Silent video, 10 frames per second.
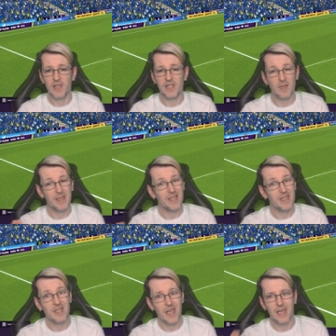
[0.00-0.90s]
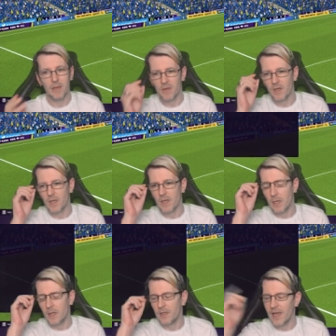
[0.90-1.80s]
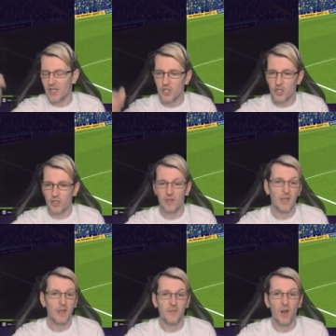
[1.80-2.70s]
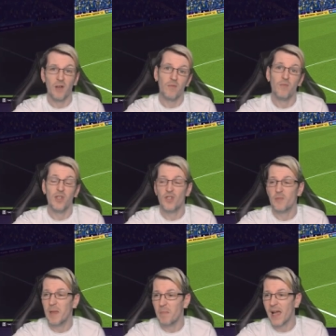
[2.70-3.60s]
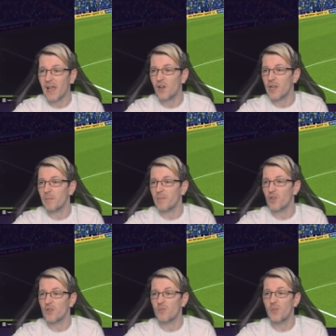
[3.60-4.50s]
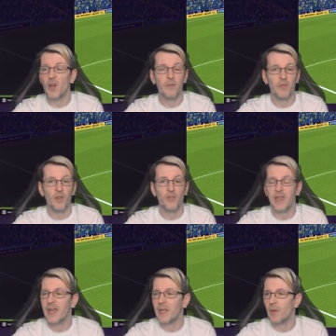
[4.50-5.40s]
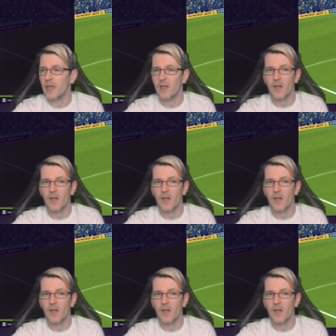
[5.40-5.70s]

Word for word: he's going to be the same next year. If not, we just make bank on him because we got him for nothing anyway.